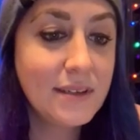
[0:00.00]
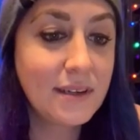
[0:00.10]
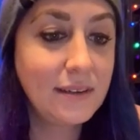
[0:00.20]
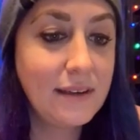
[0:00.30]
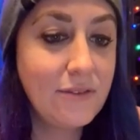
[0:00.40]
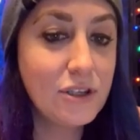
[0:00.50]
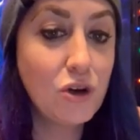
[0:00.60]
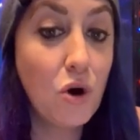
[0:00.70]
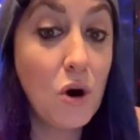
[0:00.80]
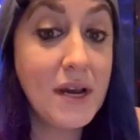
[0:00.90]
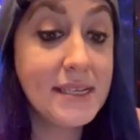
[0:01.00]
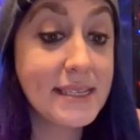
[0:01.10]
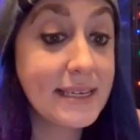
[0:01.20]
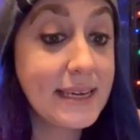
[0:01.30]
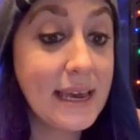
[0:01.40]
To deliver
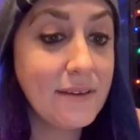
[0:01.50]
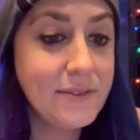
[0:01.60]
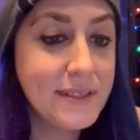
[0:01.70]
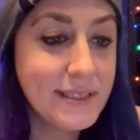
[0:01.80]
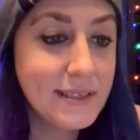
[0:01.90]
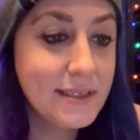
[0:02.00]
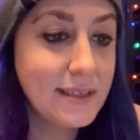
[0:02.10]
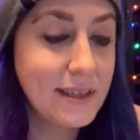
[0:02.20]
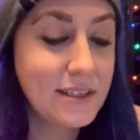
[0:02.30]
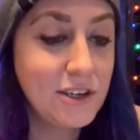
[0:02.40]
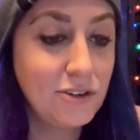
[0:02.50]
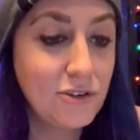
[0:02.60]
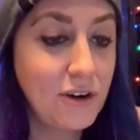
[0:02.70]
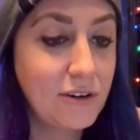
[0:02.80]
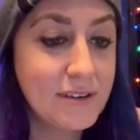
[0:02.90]
toys and gifts to the
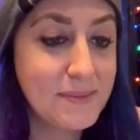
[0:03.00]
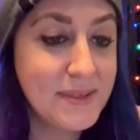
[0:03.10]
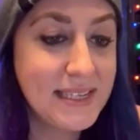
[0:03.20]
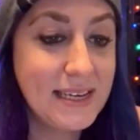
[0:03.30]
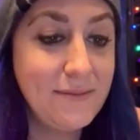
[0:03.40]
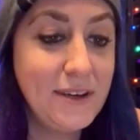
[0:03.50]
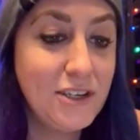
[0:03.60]
children on Christmas Eve,